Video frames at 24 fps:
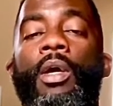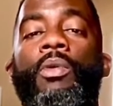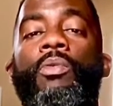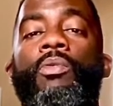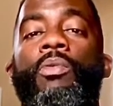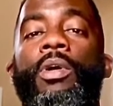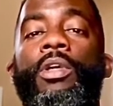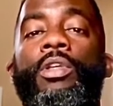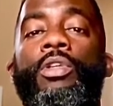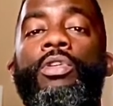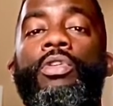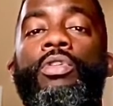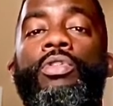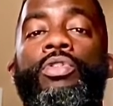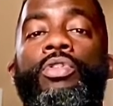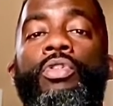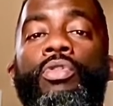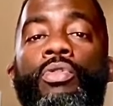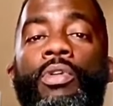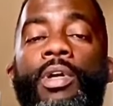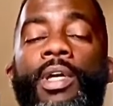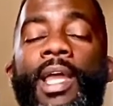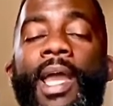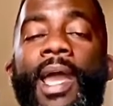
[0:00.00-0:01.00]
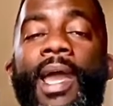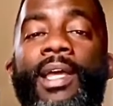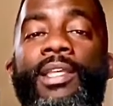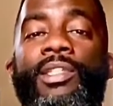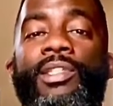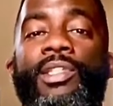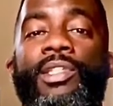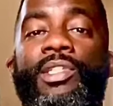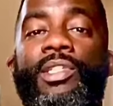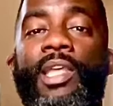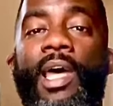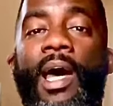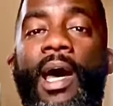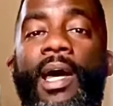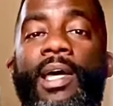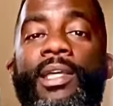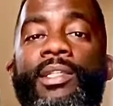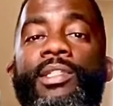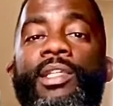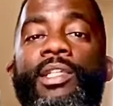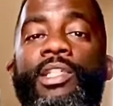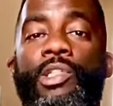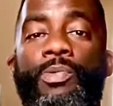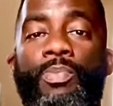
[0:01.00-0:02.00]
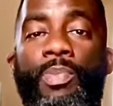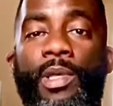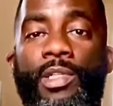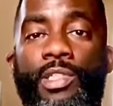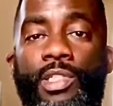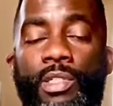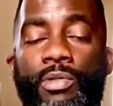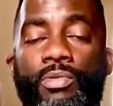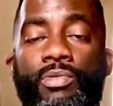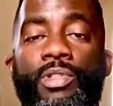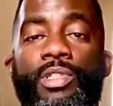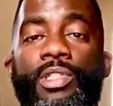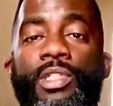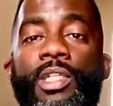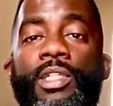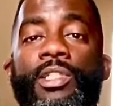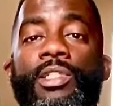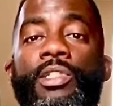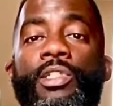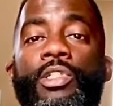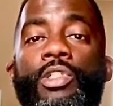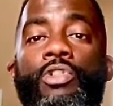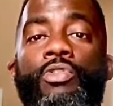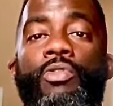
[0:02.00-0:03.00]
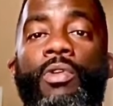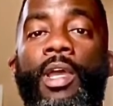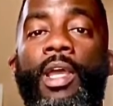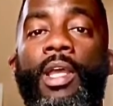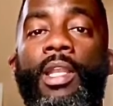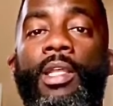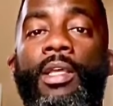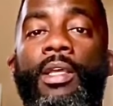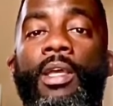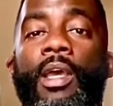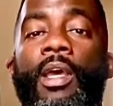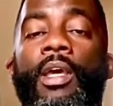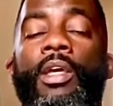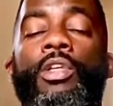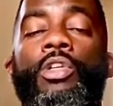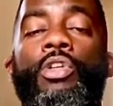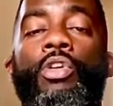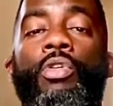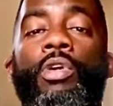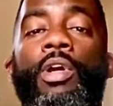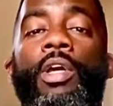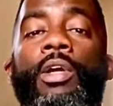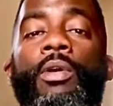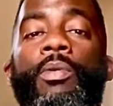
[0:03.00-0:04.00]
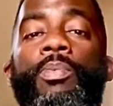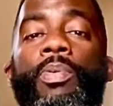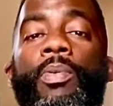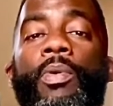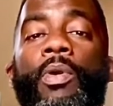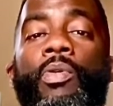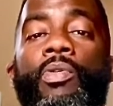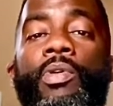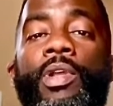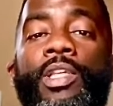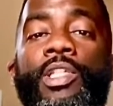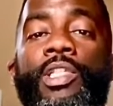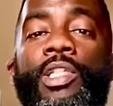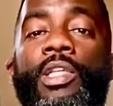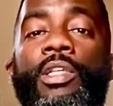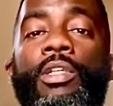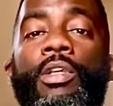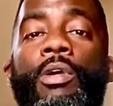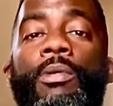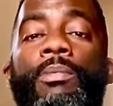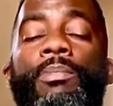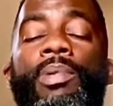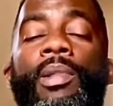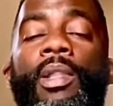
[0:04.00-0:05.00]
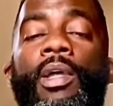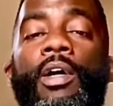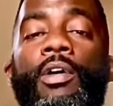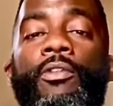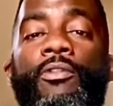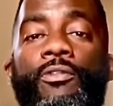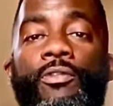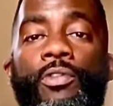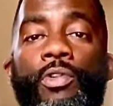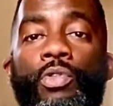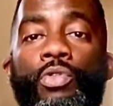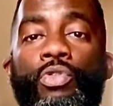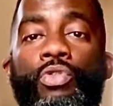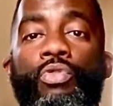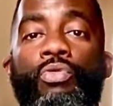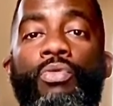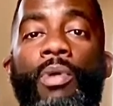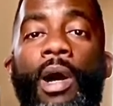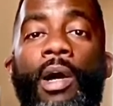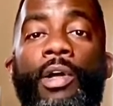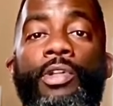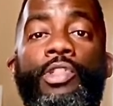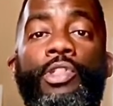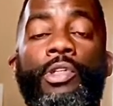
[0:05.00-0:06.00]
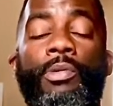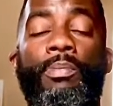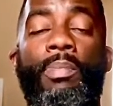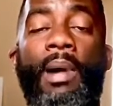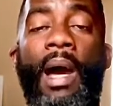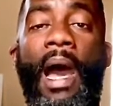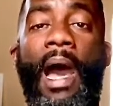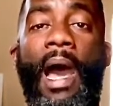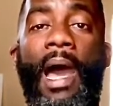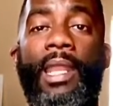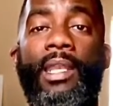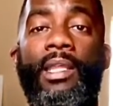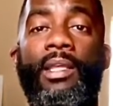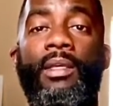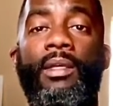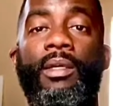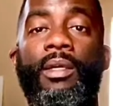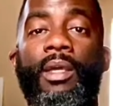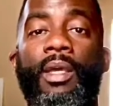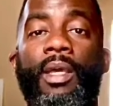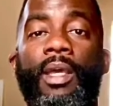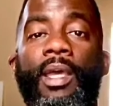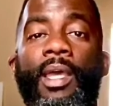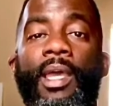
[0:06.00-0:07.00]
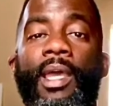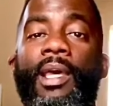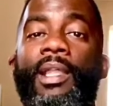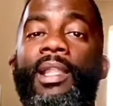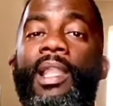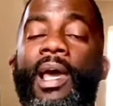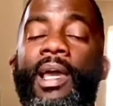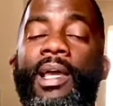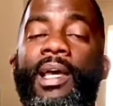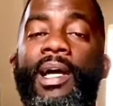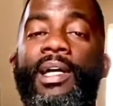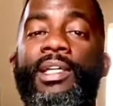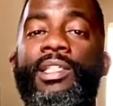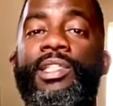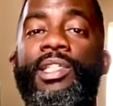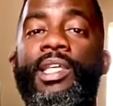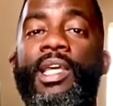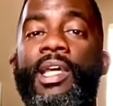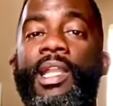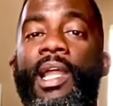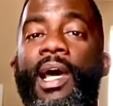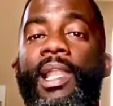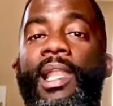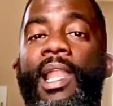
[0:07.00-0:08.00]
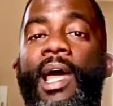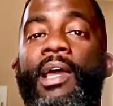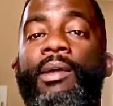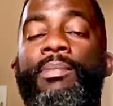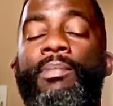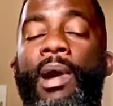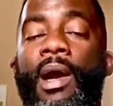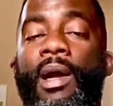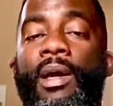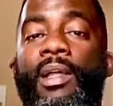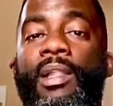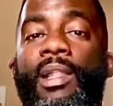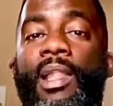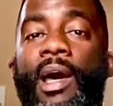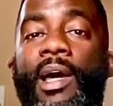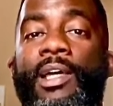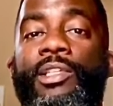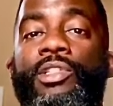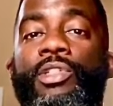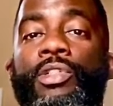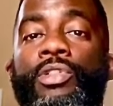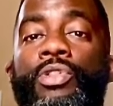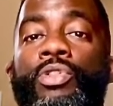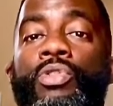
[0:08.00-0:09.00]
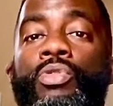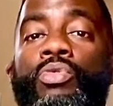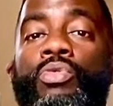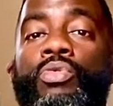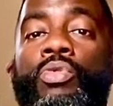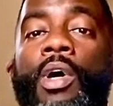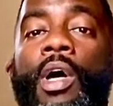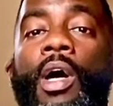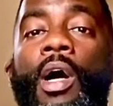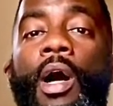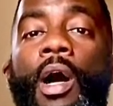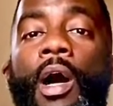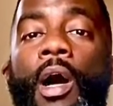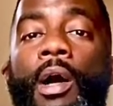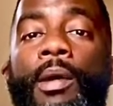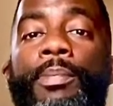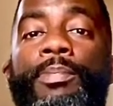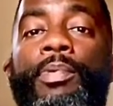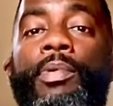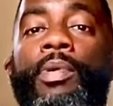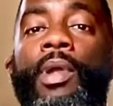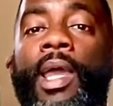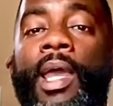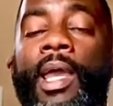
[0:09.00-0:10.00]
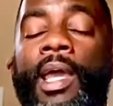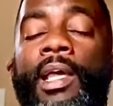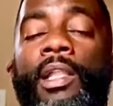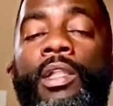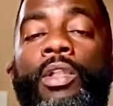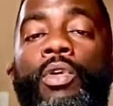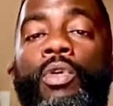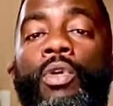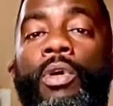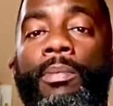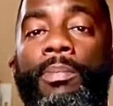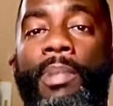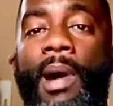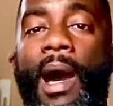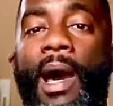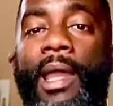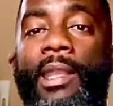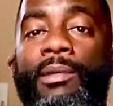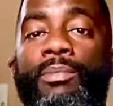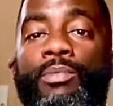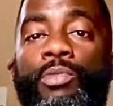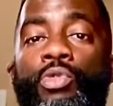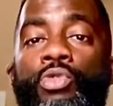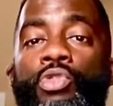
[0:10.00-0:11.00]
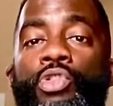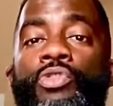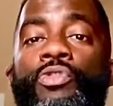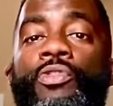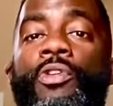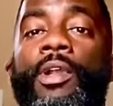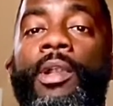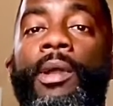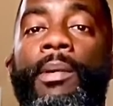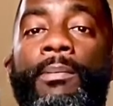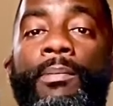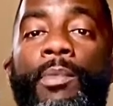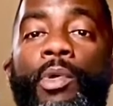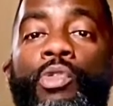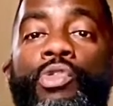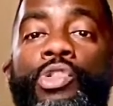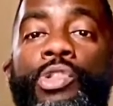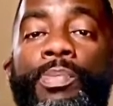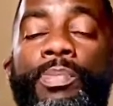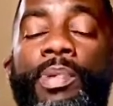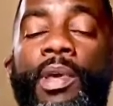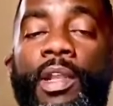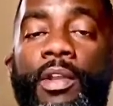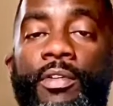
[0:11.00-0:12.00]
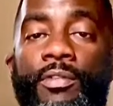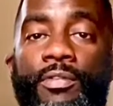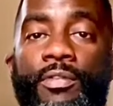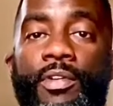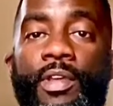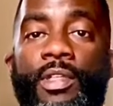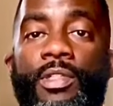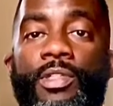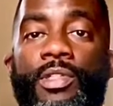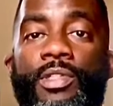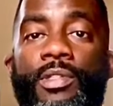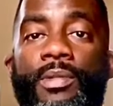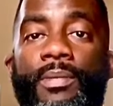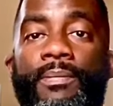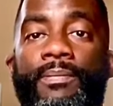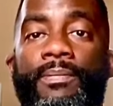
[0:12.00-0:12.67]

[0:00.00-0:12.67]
when you're doing exercise, especially resistance training, you're increasing your blood flow throughout your body. And like I said, I like my clients to do upper and lower body moves for the most benefits.